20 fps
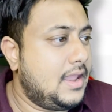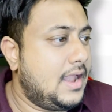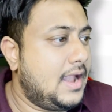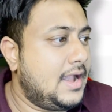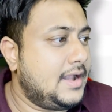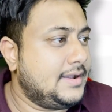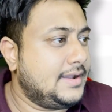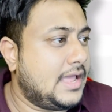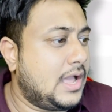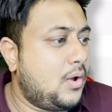
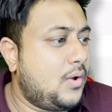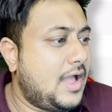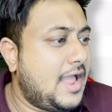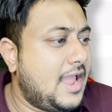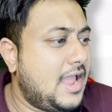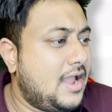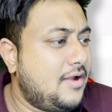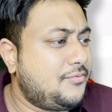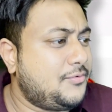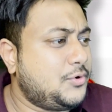and now I
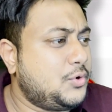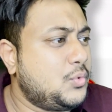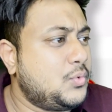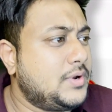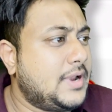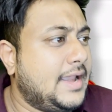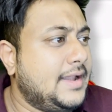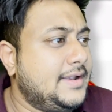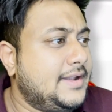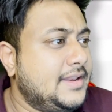have
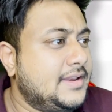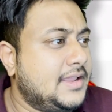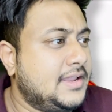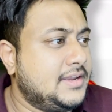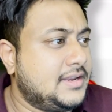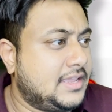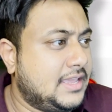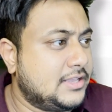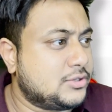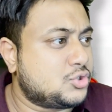
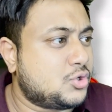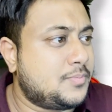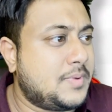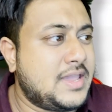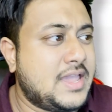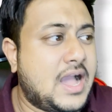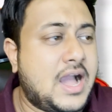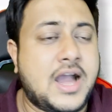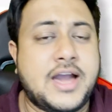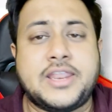299K. So
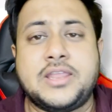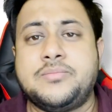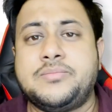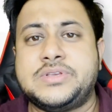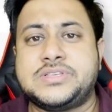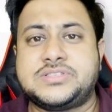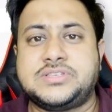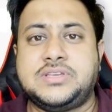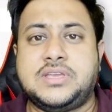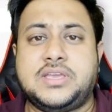my
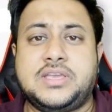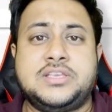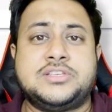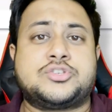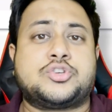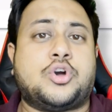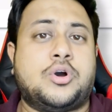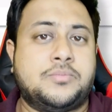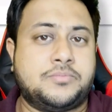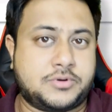RMSE
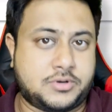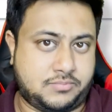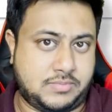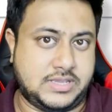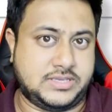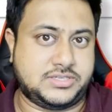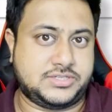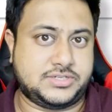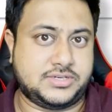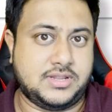is
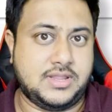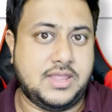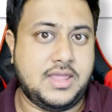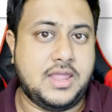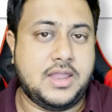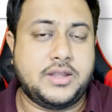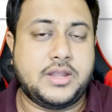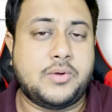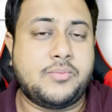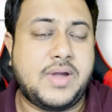compromised.
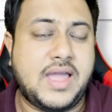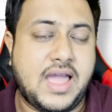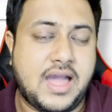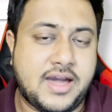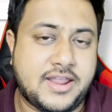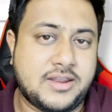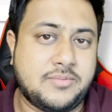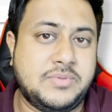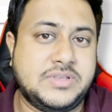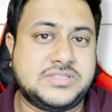Now my
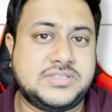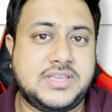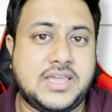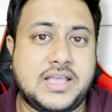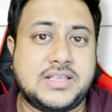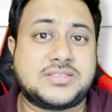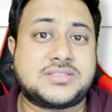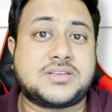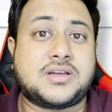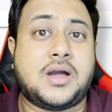RMSE
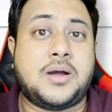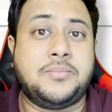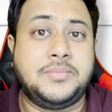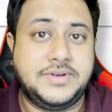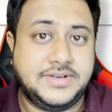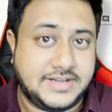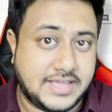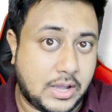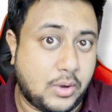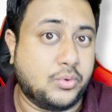has
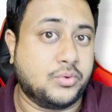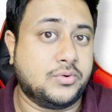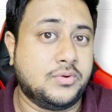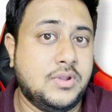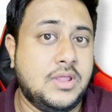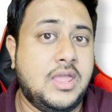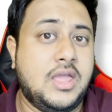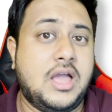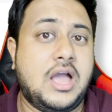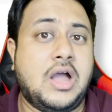come down
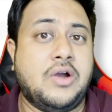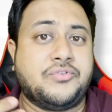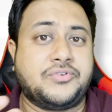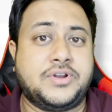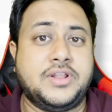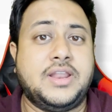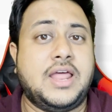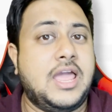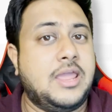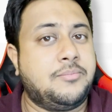
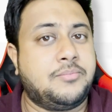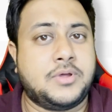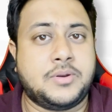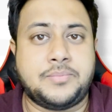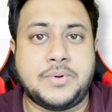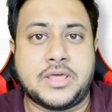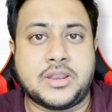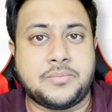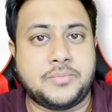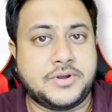after
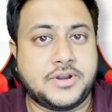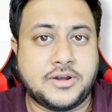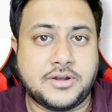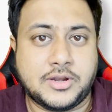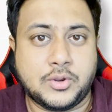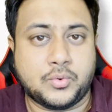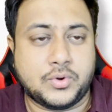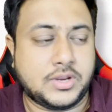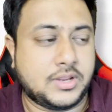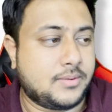hyperparameter
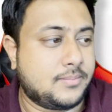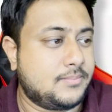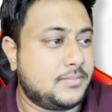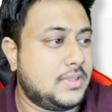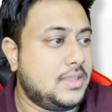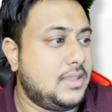tuning.